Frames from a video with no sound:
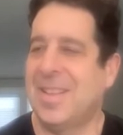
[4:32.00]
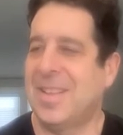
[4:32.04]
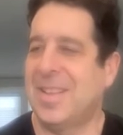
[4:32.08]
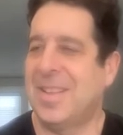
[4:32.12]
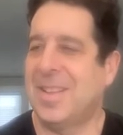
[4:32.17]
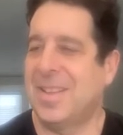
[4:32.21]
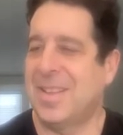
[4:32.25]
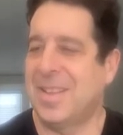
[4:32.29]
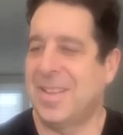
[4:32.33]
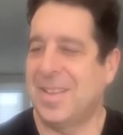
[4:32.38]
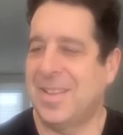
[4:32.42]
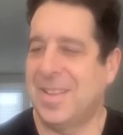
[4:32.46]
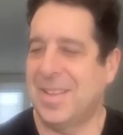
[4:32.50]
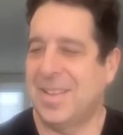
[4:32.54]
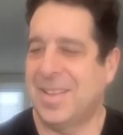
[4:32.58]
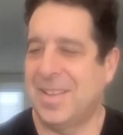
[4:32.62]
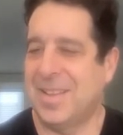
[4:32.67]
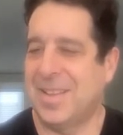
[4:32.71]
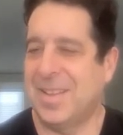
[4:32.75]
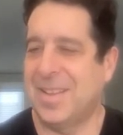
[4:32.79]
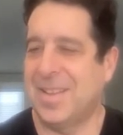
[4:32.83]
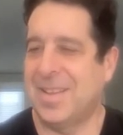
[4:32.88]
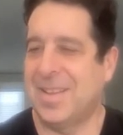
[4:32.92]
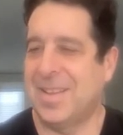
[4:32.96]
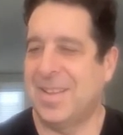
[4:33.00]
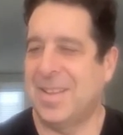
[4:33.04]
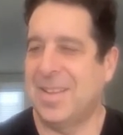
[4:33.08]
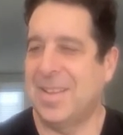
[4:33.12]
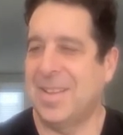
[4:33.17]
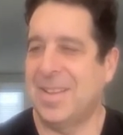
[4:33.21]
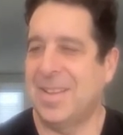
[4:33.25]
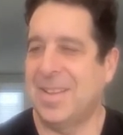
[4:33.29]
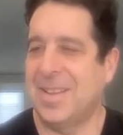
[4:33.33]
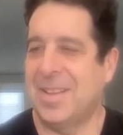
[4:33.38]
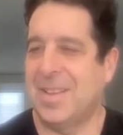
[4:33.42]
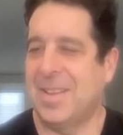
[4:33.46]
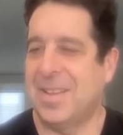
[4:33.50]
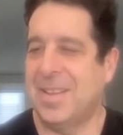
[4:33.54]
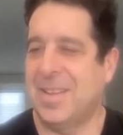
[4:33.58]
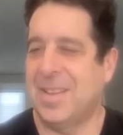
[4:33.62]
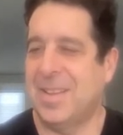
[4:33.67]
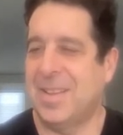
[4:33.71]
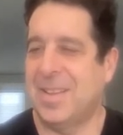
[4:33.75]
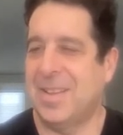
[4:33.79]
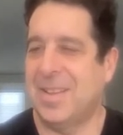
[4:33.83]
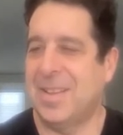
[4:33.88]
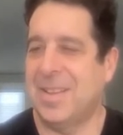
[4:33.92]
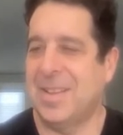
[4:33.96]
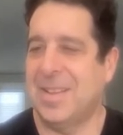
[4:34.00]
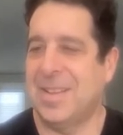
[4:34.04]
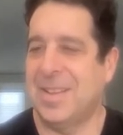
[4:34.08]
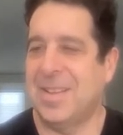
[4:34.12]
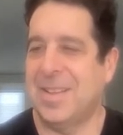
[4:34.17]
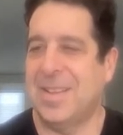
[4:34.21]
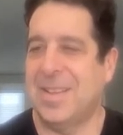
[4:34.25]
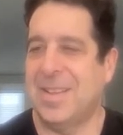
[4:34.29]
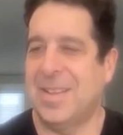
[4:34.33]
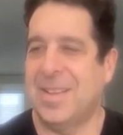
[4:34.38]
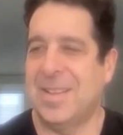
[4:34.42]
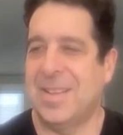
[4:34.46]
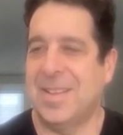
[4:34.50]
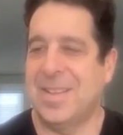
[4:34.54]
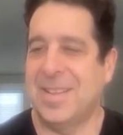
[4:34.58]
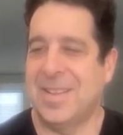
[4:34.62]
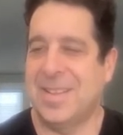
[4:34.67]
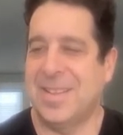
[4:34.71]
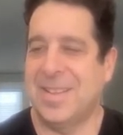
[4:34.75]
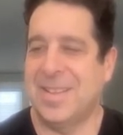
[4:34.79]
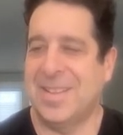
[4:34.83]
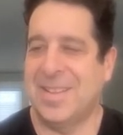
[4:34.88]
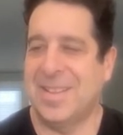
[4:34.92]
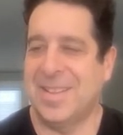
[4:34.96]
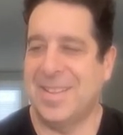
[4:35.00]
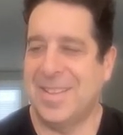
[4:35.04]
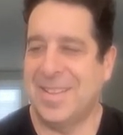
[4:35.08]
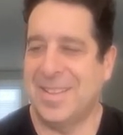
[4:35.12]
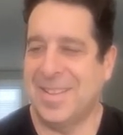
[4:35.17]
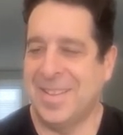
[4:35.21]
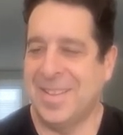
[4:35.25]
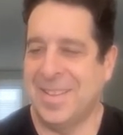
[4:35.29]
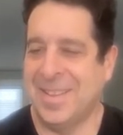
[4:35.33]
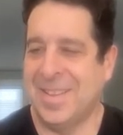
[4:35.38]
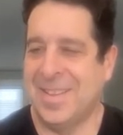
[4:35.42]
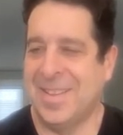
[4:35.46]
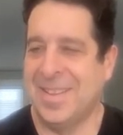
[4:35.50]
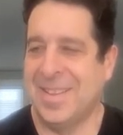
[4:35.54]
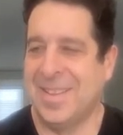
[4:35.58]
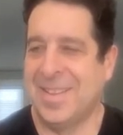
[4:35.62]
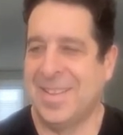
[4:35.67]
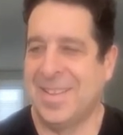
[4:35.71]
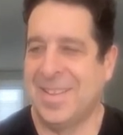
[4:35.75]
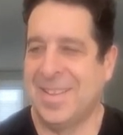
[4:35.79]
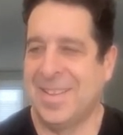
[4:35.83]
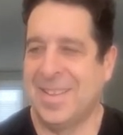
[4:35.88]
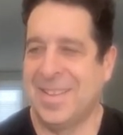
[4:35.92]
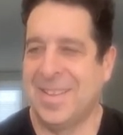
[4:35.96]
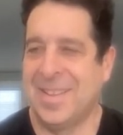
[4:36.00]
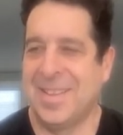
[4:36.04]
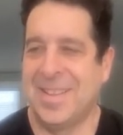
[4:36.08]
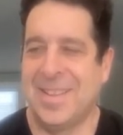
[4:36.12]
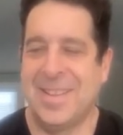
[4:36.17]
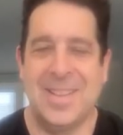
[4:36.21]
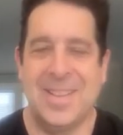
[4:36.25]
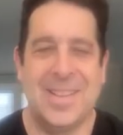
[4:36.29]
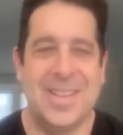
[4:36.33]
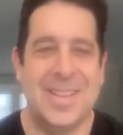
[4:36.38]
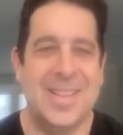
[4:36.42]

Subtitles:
This person isn't speaking.